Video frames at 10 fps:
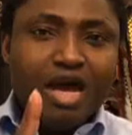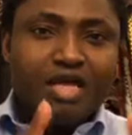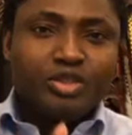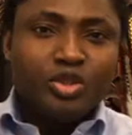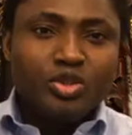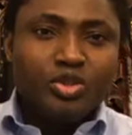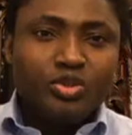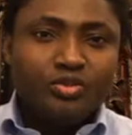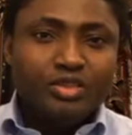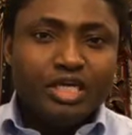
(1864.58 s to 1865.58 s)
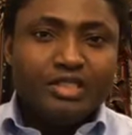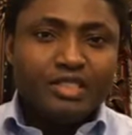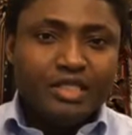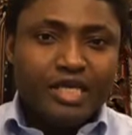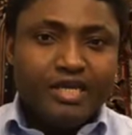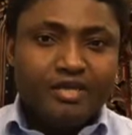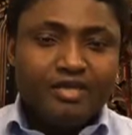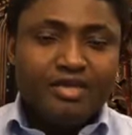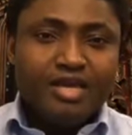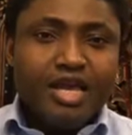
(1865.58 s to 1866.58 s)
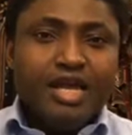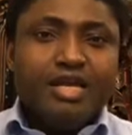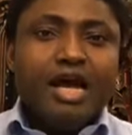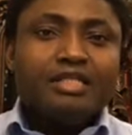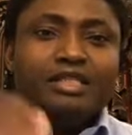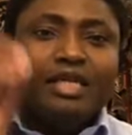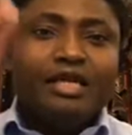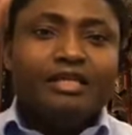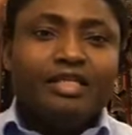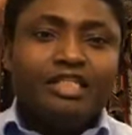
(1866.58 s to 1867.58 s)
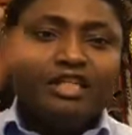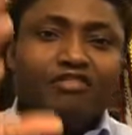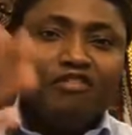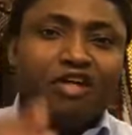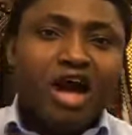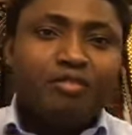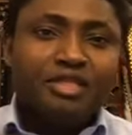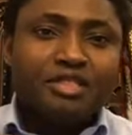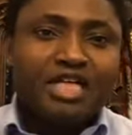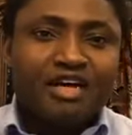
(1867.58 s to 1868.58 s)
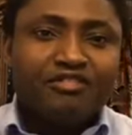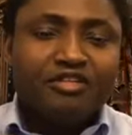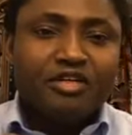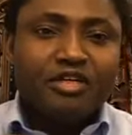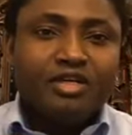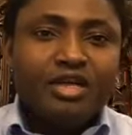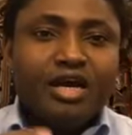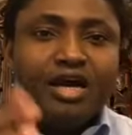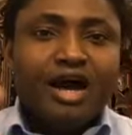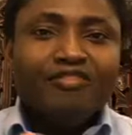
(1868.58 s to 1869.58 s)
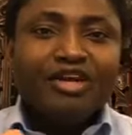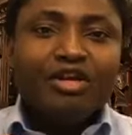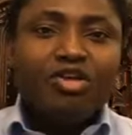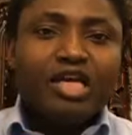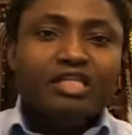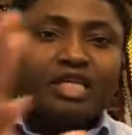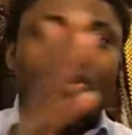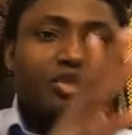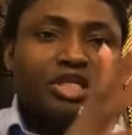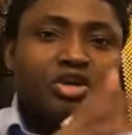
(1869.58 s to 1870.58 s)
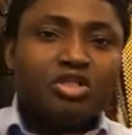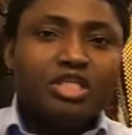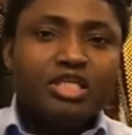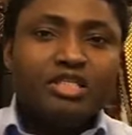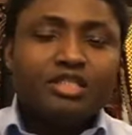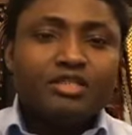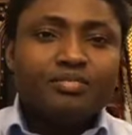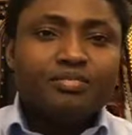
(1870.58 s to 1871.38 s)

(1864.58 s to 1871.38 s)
I told you yesterday that the chief of army staff have relocated to the northeast